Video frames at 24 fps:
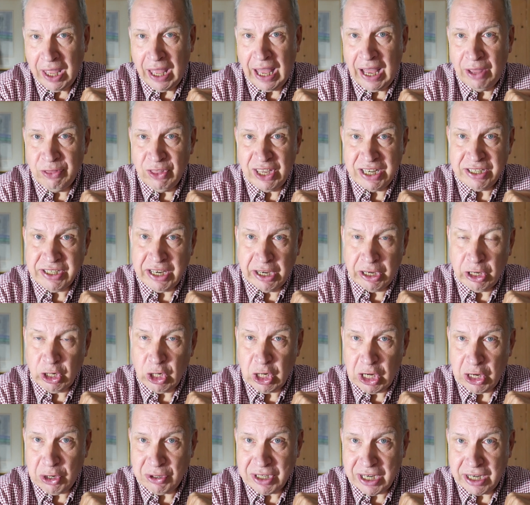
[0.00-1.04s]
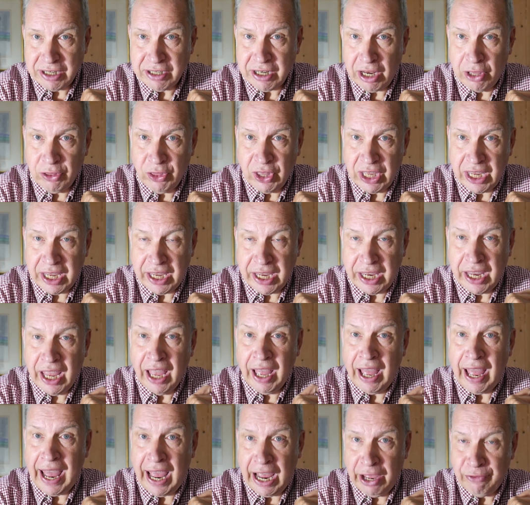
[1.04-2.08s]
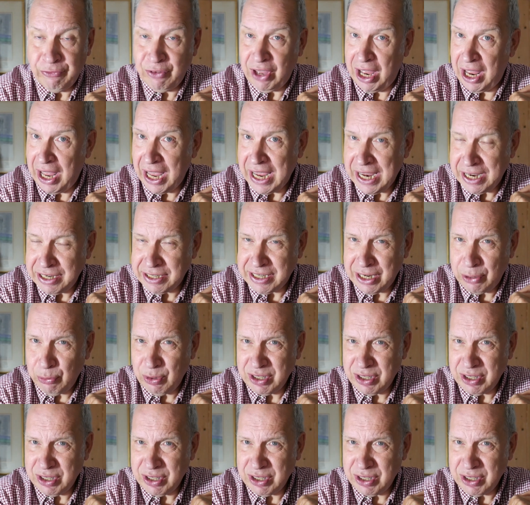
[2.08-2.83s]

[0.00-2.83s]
and this included the F80,